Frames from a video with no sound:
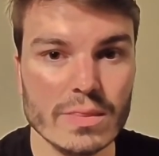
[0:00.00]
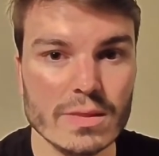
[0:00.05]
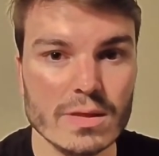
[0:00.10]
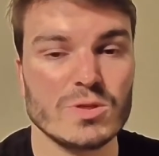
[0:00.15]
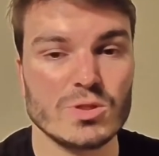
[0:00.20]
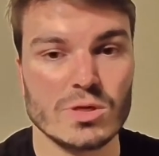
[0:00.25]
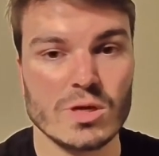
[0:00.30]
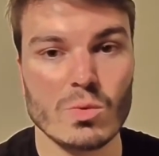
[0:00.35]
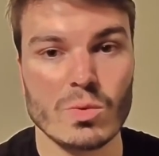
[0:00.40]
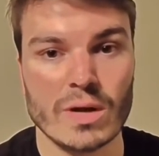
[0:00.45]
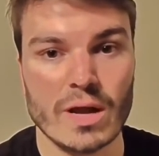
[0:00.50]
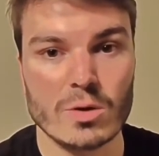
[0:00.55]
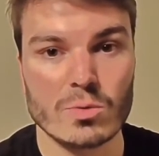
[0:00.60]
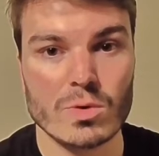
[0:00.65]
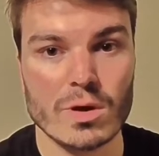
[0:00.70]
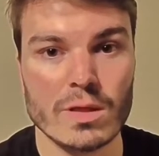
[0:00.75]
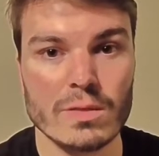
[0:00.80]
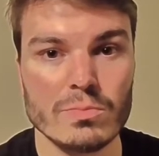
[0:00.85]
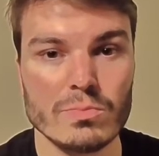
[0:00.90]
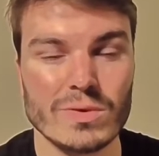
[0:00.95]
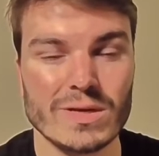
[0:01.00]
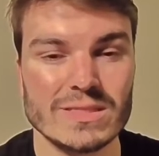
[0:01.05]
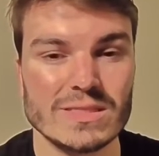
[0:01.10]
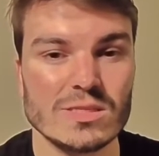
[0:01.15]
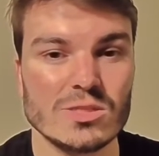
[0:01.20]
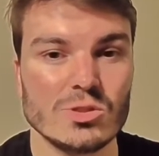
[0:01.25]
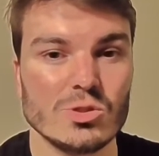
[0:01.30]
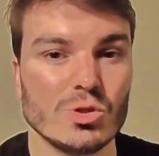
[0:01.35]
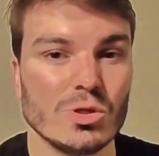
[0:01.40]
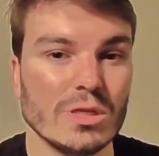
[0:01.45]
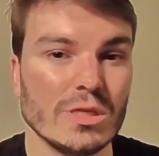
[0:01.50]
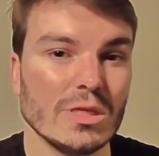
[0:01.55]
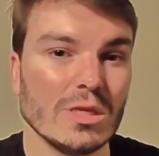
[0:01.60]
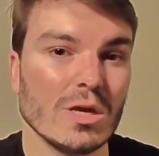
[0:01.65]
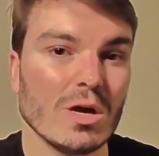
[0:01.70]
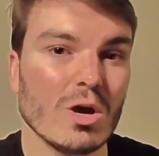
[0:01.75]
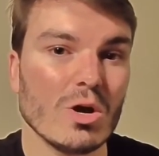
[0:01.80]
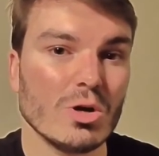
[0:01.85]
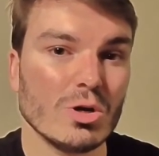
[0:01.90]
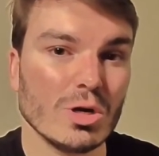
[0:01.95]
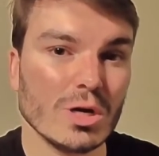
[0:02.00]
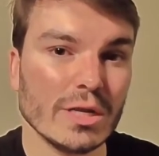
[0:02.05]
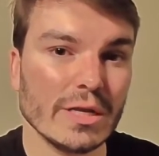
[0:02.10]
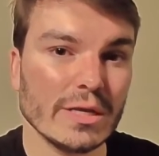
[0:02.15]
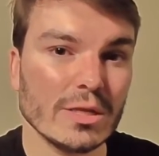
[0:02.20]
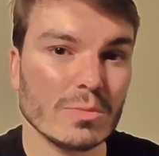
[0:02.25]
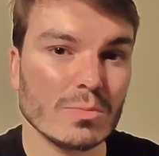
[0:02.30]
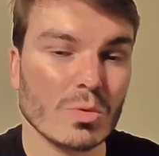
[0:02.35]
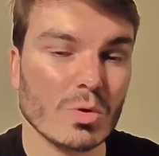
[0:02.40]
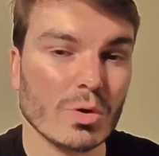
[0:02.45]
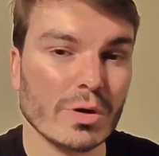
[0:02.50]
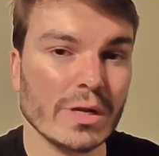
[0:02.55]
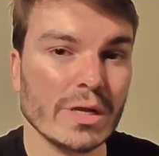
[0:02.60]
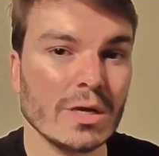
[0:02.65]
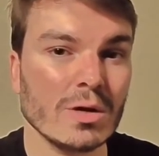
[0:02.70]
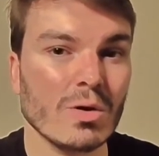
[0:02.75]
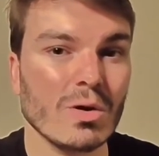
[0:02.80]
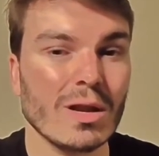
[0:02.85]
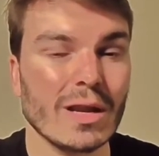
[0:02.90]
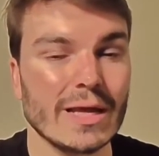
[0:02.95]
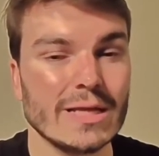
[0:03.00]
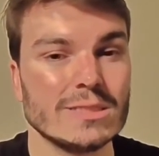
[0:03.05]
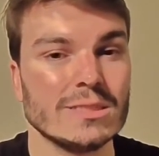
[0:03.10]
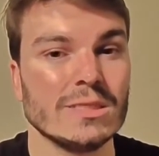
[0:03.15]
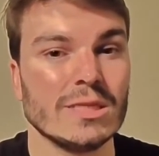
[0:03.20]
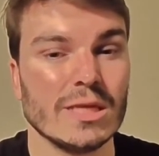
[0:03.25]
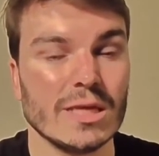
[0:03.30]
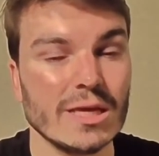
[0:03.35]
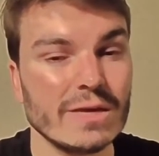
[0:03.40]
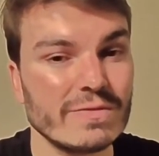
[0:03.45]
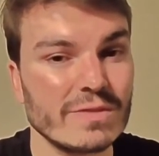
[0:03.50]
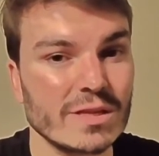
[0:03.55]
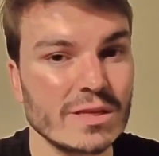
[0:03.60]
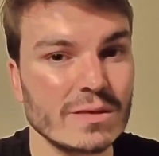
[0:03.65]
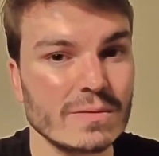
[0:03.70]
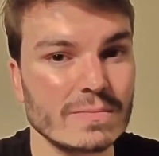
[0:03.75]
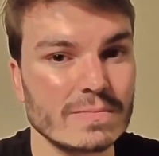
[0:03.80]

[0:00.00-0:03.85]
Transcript: especially when I run, because it's usually early in the morning or late in the evening,